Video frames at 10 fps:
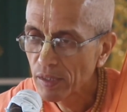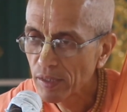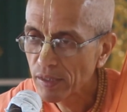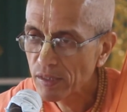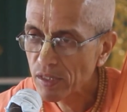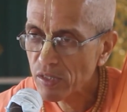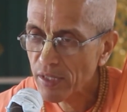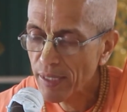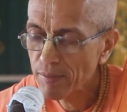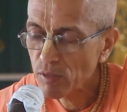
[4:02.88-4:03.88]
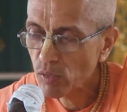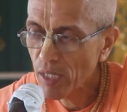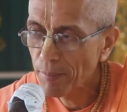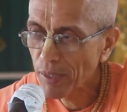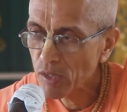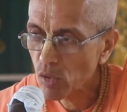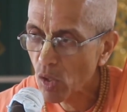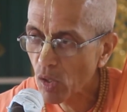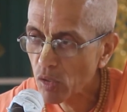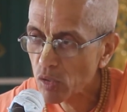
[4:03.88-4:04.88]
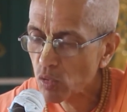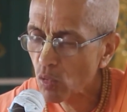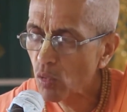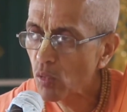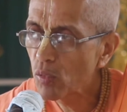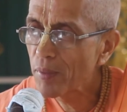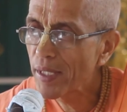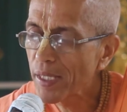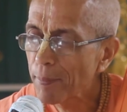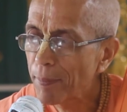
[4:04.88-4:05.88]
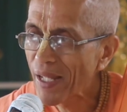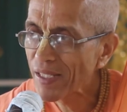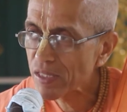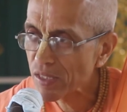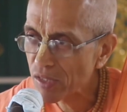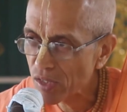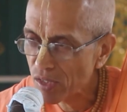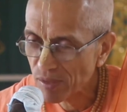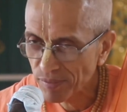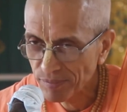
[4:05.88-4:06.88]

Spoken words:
it is described, Sudama saw so many palaces.